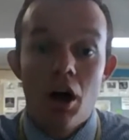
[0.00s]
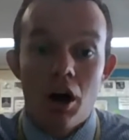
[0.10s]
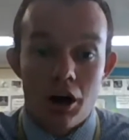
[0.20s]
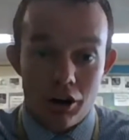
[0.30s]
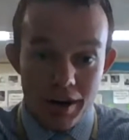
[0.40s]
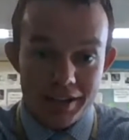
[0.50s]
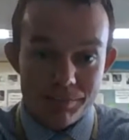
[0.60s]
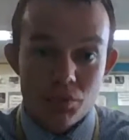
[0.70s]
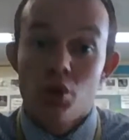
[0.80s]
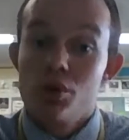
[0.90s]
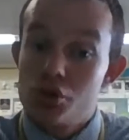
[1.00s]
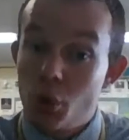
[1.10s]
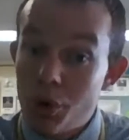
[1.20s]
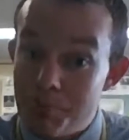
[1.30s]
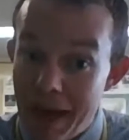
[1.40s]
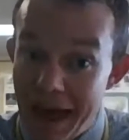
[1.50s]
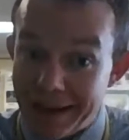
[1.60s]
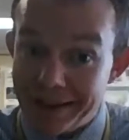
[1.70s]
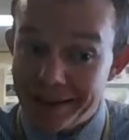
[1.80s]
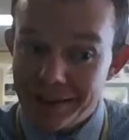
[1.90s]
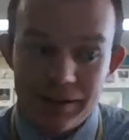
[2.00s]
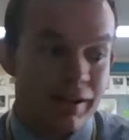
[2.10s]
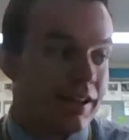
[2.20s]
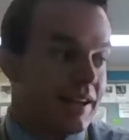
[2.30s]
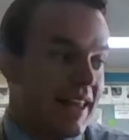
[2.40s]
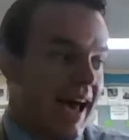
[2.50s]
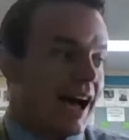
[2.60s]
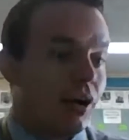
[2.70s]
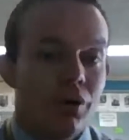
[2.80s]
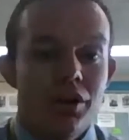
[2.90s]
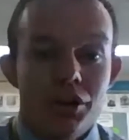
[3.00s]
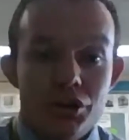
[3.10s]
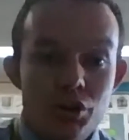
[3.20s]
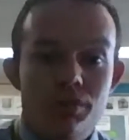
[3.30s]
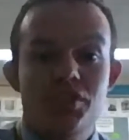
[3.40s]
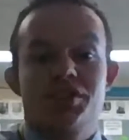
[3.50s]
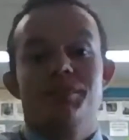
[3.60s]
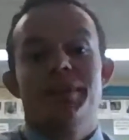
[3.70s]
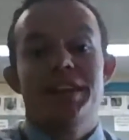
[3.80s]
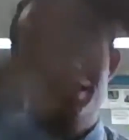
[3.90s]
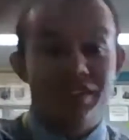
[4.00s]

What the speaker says: Alrighty, so we're back. Now, you've just completed